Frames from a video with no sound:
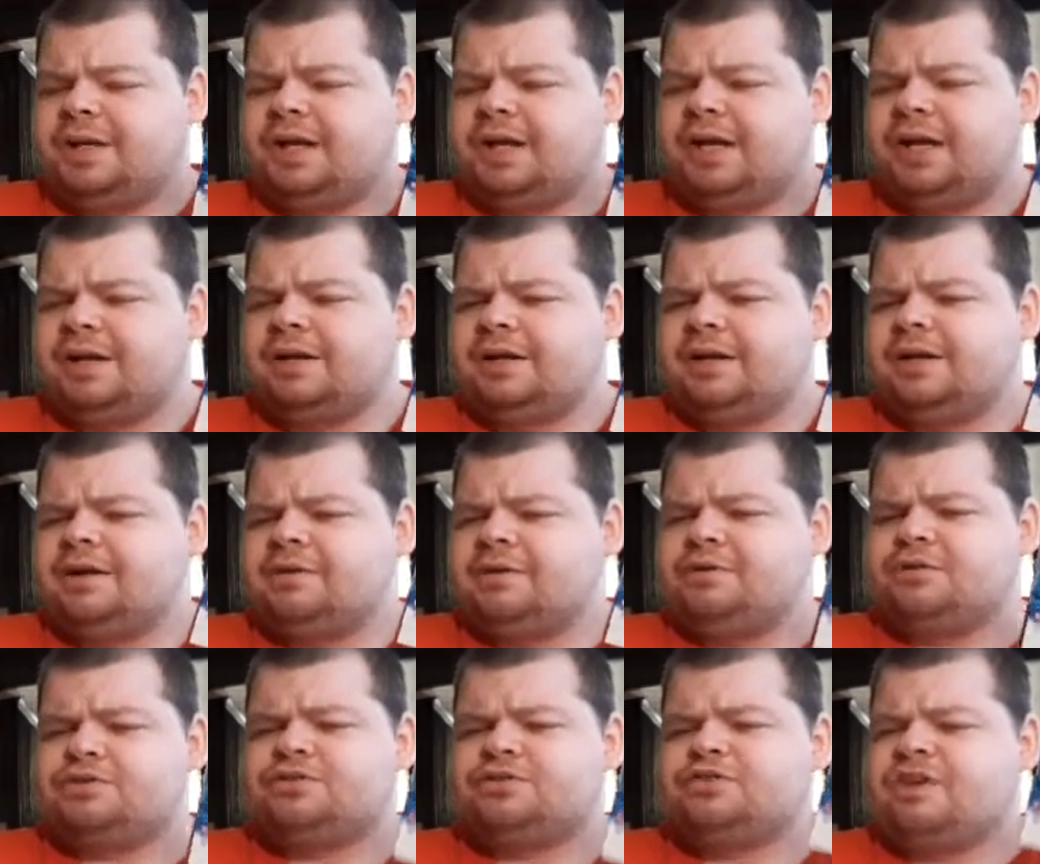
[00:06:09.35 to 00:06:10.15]
and
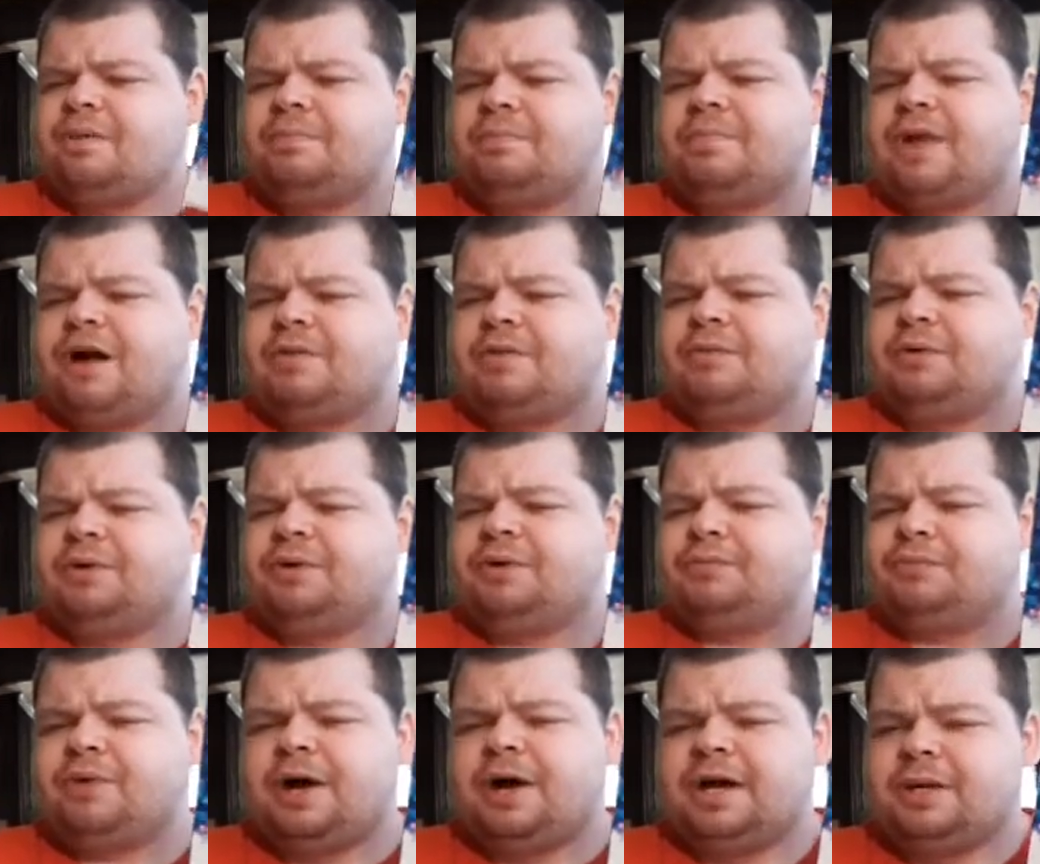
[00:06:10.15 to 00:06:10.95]
there's something not really
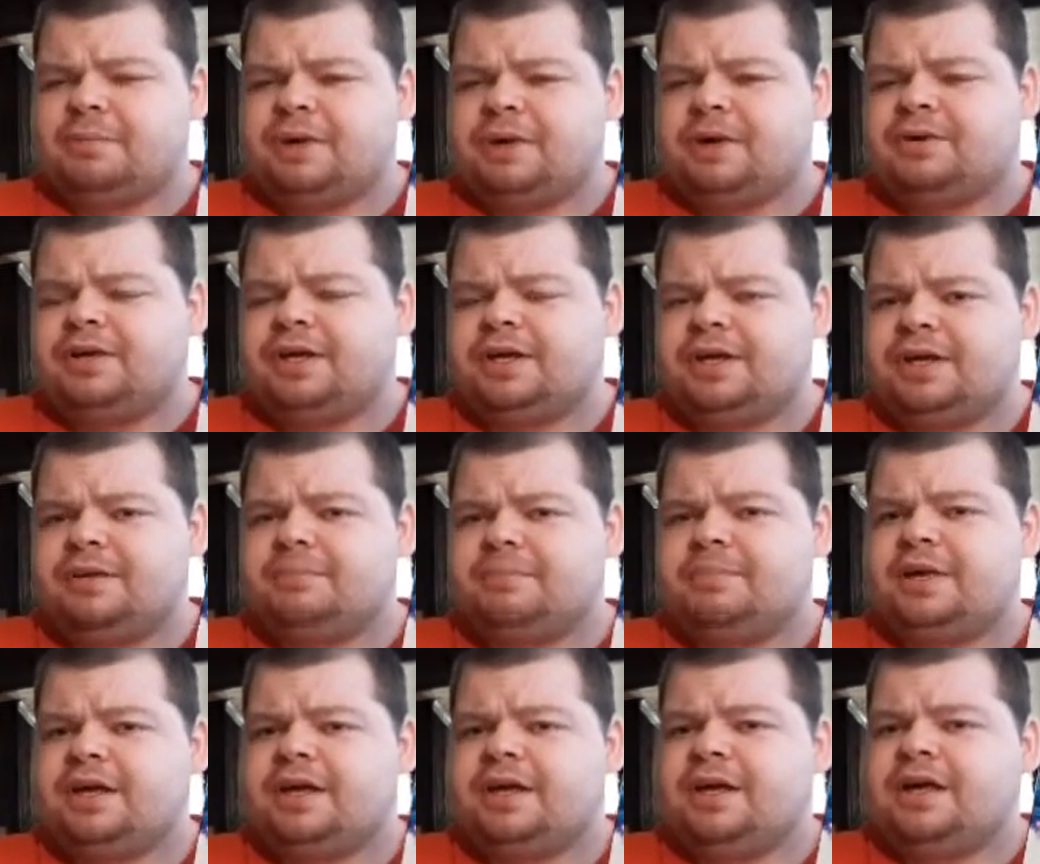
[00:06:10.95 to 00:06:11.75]
right about
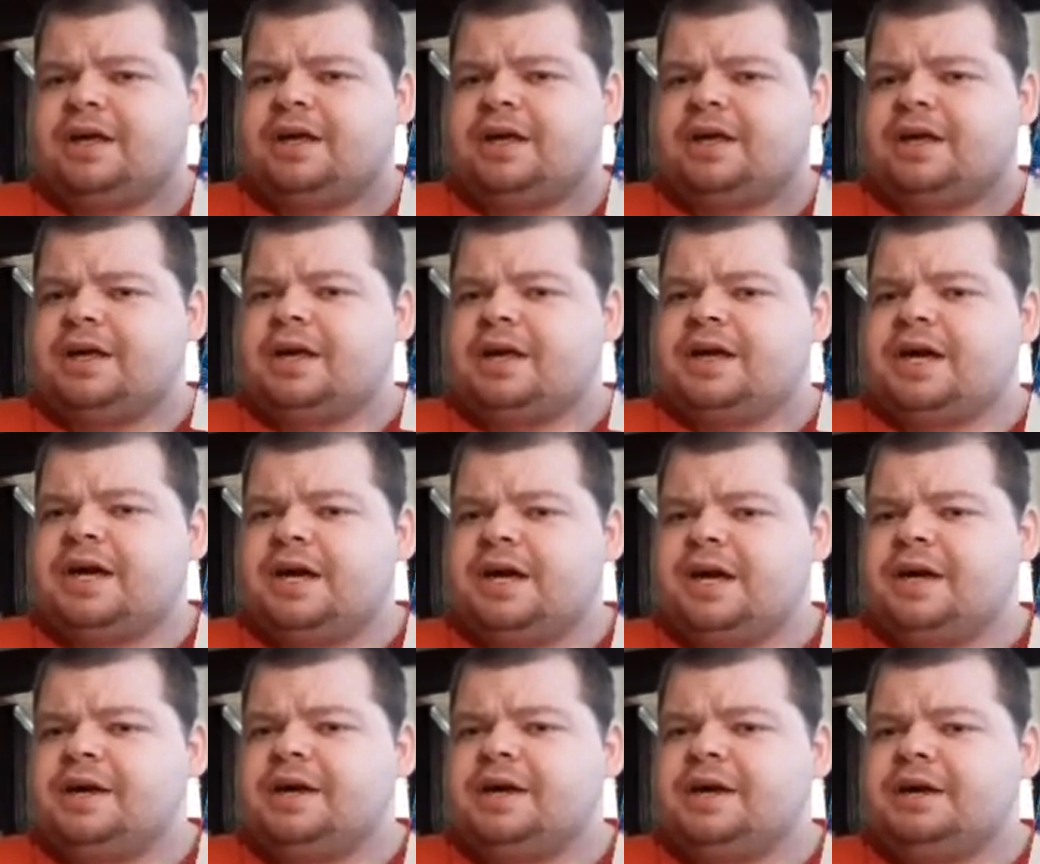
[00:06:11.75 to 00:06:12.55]
him,
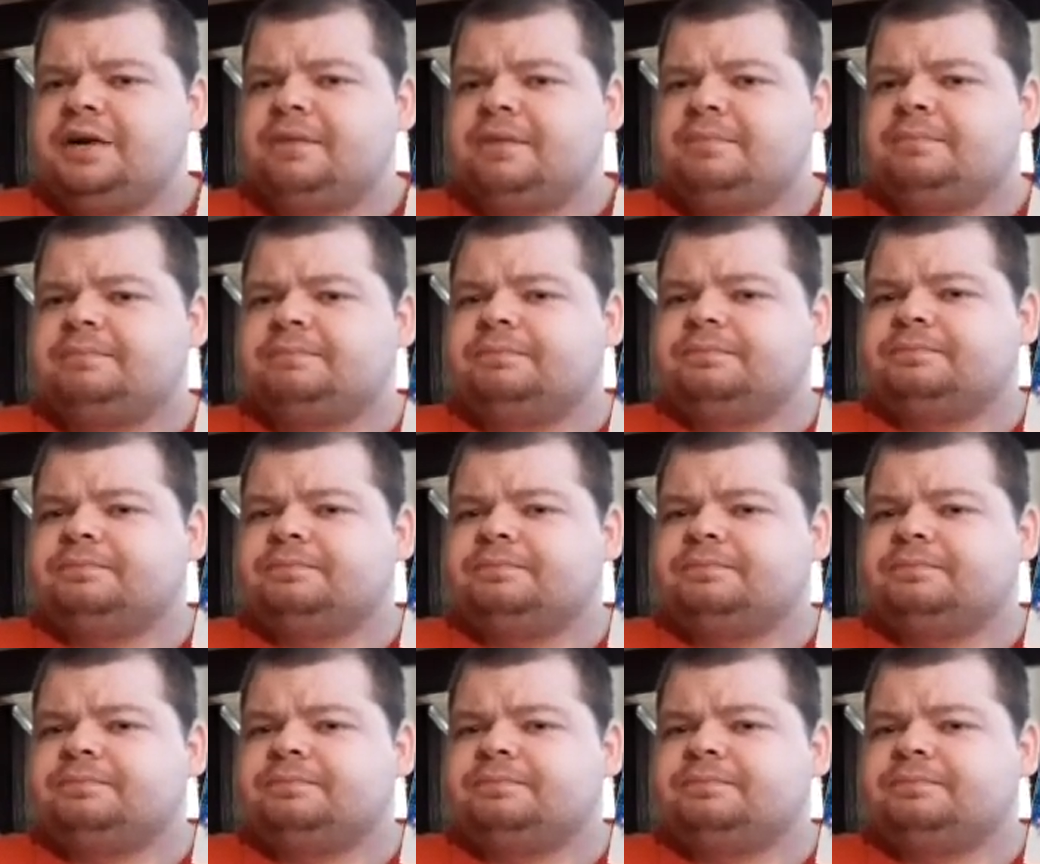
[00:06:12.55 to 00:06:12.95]
and